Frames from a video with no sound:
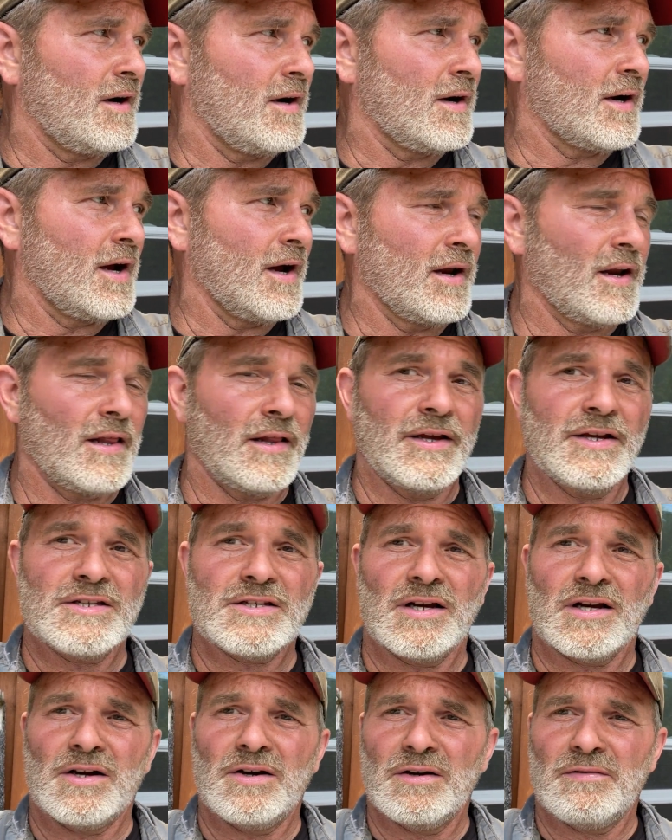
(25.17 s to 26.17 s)
Got at
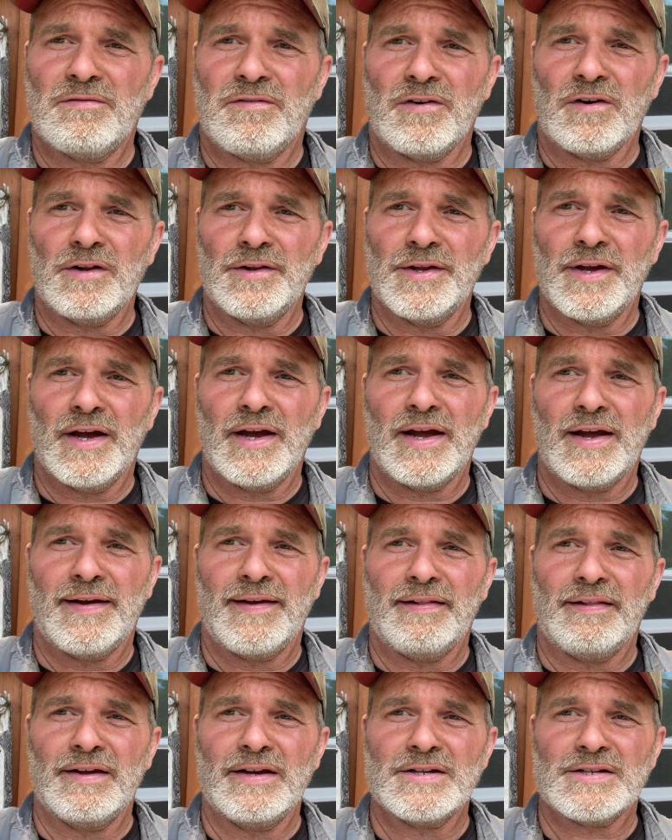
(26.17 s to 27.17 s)
least a good full day,
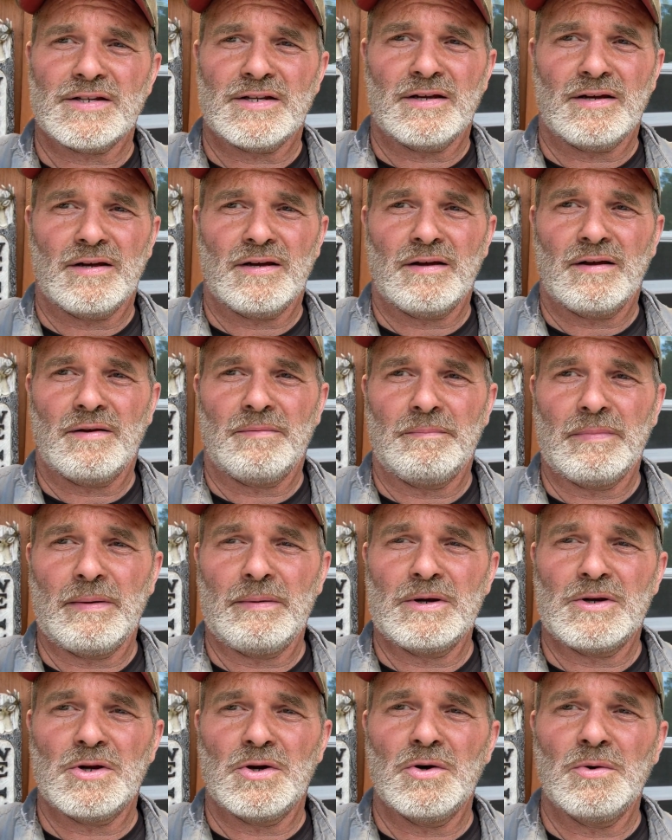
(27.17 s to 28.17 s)
at least
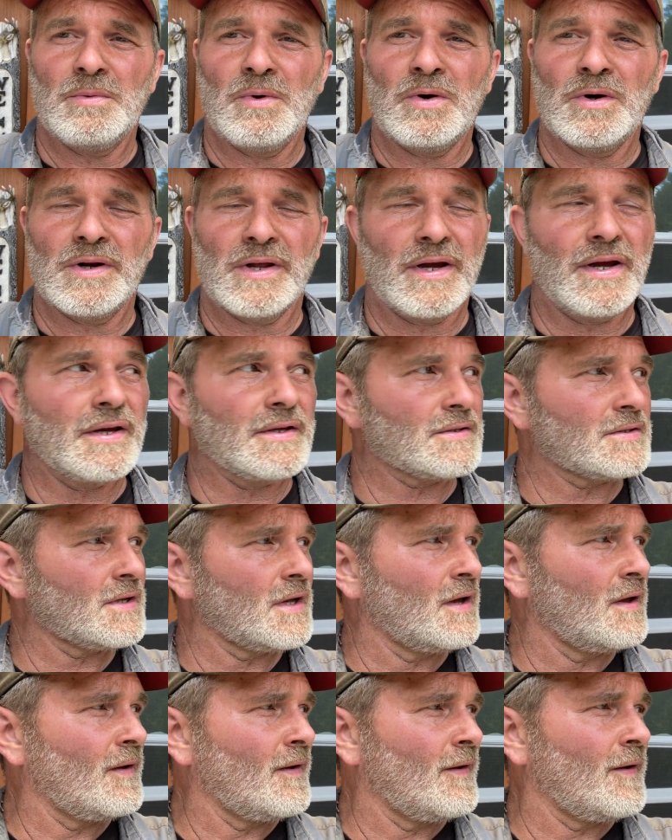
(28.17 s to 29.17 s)
maybe 2 more days.
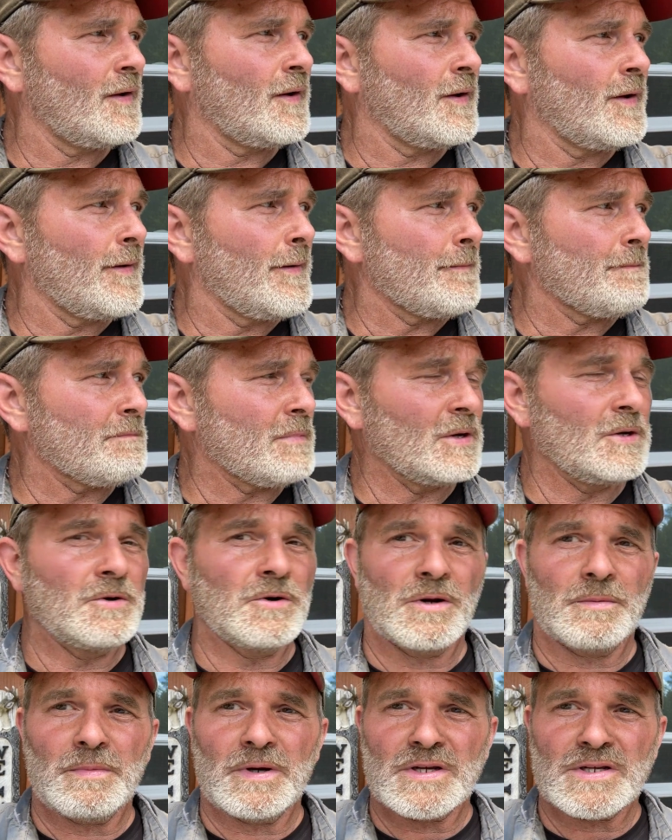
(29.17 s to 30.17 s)
Be
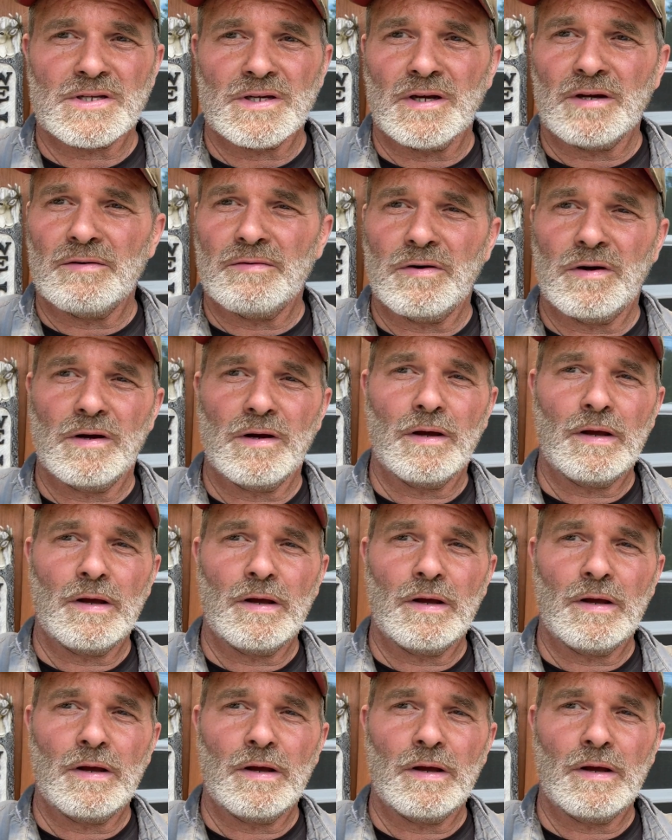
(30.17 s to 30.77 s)
doing it myself.